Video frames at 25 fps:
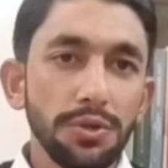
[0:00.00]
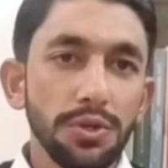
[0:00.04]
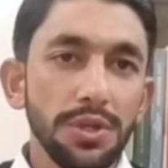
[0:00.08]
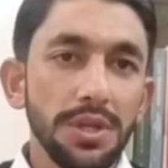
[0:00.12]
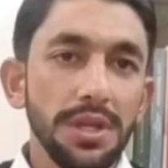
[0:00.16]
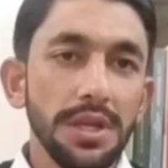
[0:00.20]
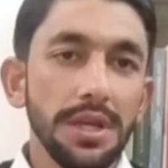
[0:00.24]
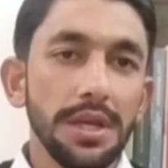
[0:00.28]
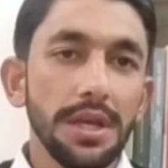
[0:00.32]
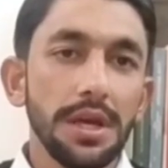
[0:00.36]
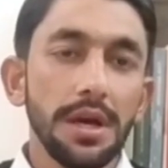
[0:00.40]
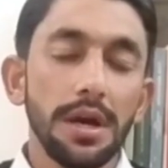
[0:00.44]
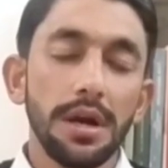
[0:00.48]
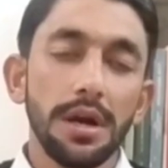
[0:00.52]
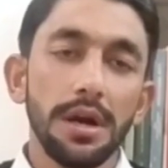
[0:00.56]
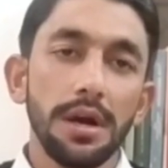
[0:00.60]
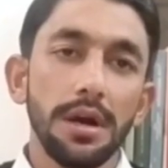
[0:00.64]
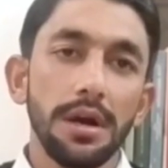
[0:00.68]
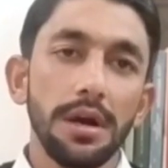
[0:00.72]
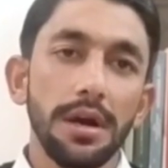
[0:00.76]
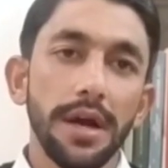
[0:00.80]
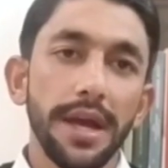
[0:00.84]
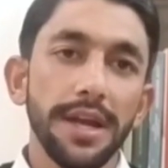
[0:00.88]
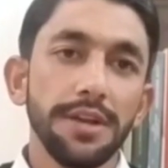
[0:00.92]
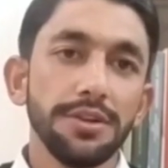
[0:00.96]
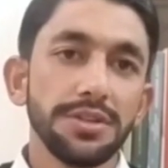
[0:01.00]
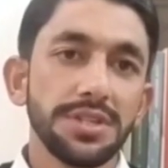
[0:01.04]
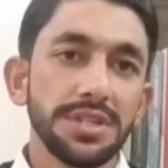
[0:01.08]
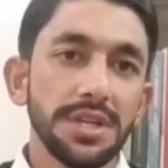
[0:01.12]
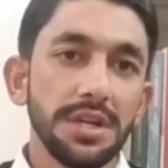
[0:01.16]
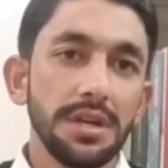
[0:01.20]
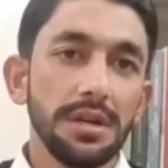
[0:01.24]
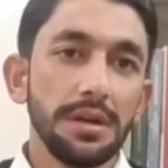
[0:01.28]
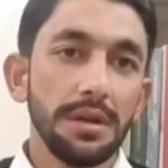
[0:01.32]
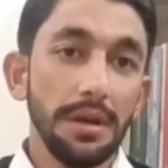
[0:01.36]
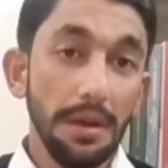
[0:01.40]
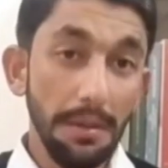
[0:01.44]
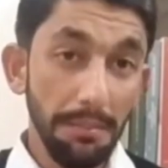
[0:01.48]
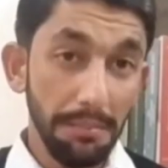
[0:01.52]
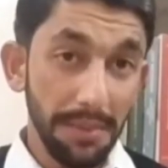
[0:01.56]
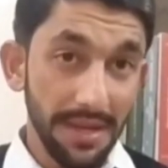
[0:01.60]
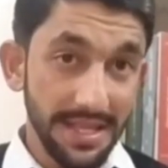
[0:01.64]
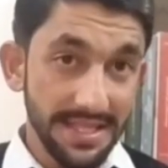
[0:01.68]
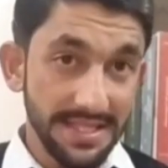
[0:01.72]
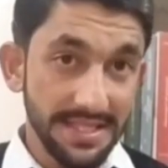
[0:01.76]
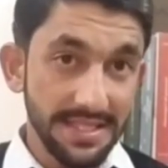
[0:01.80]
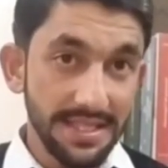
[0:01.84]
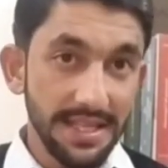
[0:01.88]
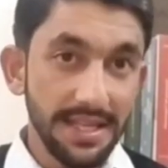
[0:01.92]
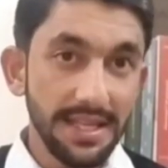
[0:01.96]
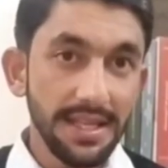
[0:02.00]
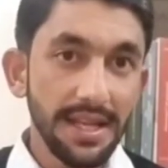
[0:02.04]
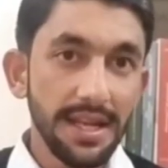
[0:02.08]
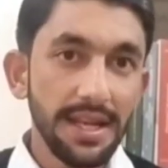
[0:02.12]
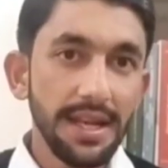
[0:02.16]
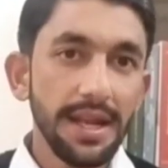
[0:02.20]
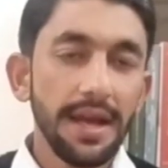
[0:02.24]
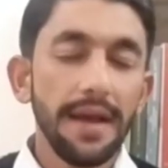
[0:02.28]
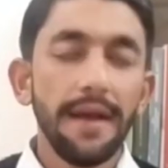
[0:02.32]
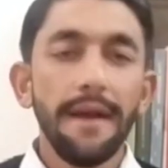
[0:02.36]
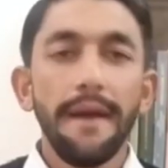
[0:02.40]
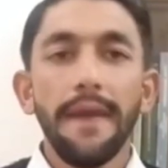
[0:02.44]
the innocent Palestinian,